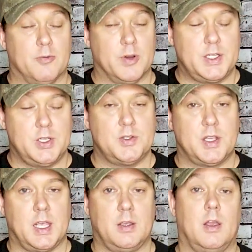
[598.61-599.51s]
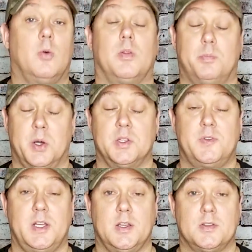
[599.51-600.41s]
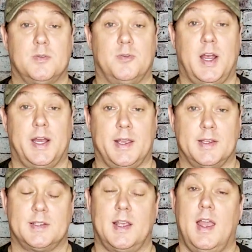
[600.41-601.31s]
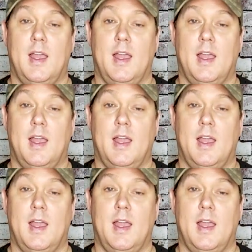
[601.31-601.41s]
every Tuesday with bonus videos on Fridays.